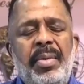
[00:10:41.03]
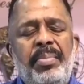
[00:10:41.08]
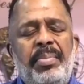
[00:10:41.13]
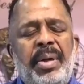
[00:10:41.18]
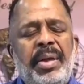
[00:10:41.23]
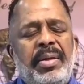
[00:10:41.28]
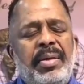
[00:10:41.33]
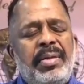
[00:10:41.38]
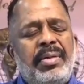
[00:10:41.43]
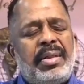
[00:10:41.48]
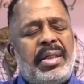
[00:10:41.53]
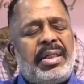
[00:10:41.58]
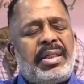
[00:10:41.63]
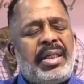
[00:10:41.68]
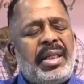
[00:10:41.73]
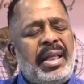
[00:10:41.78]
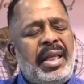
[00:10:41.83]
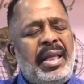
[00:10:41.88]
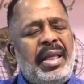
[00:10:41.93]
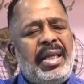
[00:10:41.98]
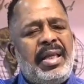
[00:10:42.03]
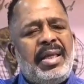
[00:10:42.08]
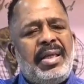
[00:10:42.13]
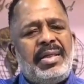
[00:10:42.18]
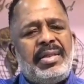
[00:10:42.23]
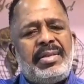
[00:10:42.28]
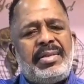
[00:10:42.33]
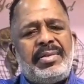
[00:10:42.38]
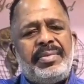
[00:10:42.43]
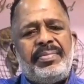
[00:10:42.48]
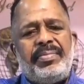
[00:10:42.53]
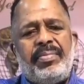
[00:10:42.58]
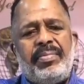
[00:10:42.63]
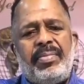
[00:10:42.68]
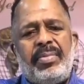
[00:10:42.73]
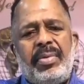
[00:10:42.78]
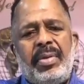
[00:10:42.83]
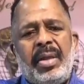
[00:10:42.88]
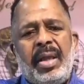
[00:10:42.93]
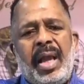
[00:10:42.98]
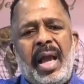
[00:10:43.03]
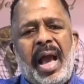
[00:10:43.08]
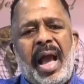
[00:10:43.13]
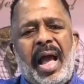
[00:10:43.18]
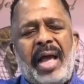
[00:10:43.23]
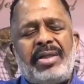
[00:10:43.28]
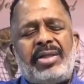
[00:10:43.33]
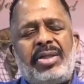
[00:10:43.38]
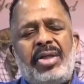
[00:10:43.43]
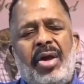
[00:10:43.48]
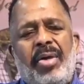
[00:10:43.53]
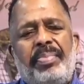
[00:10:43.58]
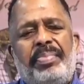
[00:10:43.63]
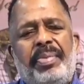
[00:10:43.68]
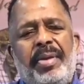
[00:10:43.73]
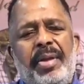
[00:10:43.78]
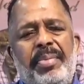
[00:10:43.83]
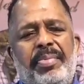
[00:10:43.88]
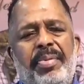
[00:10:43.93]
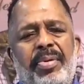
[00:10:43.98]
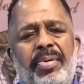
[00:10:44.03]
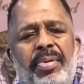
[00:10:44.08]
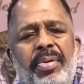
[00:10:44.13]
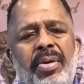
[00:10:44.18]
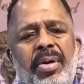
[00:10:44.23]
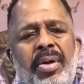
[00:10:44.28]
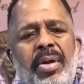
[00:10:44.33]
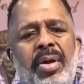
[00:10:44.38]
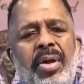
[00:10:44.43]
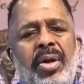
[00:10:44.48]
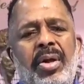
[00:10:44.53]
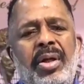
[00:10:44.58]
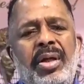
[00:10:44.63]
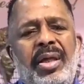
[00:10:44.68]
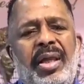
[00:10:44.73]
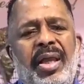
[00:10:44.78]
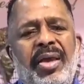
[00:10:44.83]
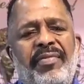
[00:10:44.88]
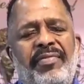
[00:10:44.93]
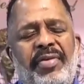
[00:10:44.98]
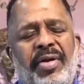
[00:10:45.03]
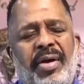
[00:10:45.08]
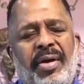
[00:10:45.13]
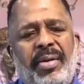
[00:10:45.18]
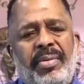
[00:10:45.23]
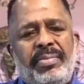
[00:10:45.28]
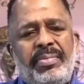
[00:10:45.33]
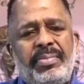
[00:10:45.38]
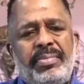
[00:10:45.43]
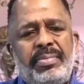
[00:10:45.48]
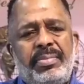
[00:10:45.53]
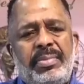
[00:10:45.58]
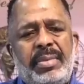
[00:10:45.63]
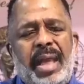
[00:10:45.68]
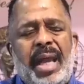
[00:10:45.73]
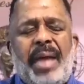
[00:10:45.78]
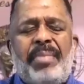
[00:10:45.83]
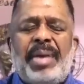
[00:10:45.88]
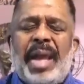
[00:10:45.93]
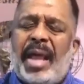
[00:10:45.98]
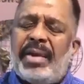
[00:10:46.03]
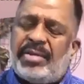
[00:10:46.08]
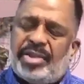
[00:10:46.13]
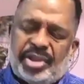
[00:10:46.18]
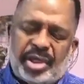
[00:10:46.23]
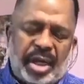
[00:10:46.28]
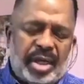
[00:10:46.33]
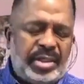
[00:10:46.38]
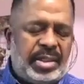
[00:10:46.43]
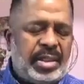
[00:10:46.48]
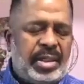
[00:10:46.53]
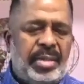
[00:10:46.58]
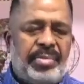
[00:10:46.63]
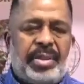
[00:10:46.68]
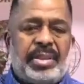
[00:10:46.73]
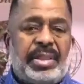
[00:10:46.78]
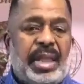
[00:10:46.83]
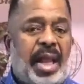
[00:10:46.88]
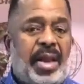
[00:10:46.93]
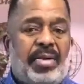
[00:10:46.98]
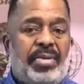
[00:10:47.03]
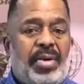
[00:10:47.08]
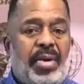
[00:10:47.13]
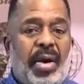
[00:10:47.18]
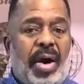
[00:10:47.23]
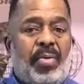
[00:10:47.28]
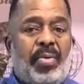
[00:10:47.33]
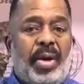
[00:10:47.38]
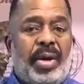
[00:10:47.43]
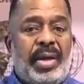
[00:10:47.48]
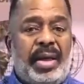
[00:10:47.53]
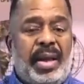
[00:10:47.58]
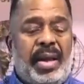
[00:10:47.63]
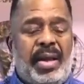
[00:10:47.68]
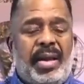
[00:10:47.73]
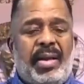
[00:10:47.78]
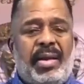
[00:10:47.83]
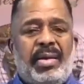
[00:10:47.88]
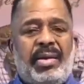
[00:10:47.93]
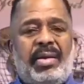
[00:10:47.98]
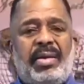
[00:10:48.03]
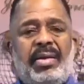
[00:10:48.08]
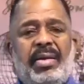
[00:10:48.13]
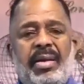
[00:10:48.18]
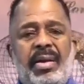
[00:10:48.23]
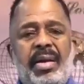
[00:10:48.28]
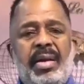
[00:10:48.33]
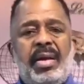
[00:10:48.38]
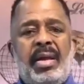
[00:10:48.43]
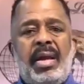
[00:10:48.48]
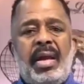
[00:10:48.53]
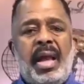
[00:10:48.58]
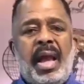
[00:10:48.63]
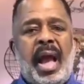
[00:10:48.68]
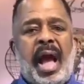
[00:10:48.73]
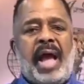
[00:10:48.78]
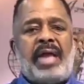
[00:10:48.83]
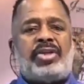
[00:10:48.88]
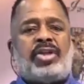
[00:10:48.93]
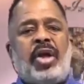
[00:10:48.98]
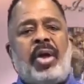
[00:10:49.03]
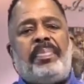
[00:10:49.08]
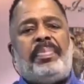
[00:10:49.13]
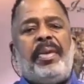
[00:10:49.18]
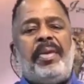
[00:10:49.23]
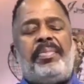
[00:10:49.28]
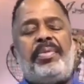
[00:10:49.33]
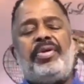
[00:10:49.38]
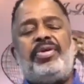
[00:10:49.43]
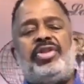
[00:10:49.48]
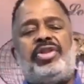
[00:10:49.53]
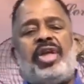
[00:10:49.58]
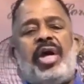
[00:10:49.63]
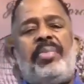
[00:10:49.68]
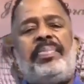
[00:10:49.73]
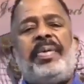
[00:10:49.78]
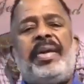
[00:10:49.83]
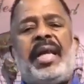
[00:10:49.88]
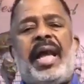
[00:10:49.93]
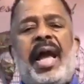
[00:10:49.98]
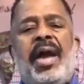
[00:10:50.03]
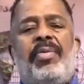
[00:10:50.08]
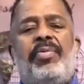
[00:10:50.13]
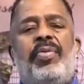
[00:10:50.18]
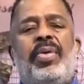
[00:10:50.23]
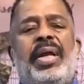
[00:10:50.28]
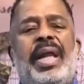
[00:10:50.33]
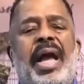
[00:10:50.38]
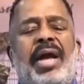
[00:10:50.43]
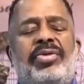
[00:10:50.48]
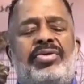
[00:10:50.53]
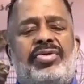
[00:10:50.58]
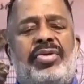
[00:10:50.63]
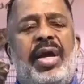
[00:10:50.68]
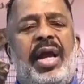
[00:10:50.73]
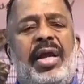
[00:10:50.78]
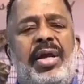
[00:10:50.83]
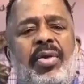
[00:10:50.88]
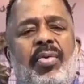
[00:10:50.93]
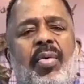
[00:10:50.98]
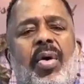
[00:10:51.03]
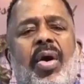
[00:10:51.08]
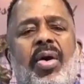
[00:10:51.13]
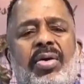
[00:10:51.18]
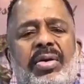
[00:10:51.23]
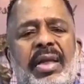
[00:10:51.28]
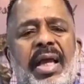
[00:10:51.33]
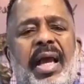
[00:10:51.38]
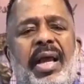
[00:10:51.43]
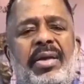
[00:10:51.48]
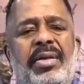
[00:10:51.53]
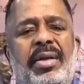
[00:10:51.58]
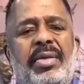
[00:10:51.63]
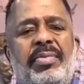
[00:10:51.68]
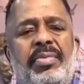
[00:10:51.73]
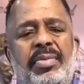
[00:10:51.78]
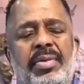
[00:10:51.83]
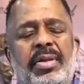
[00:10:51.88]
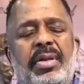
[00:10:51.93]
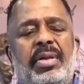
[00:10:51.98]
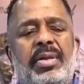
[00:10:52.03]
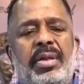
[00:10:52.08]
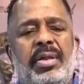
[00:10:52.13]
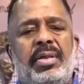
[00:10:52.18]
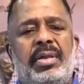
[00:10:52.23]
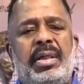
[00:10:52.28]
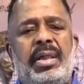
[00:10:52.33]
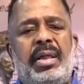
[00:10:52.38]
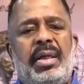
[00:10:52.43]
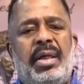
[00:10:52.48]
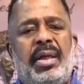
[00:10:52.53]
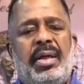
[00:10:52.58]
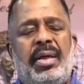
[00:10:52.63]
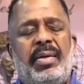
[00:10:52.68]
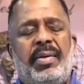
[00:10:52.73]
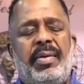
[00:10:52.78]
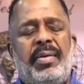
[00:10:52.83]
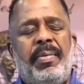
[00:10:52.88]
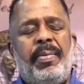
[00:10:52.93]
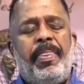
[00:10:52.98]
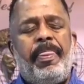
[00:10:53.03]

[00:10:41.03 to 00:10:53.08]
But the thing is, I saw people give up. And I'm not judging them because I don't know, I wasn't there. I saw people jumping out without trying to walk down the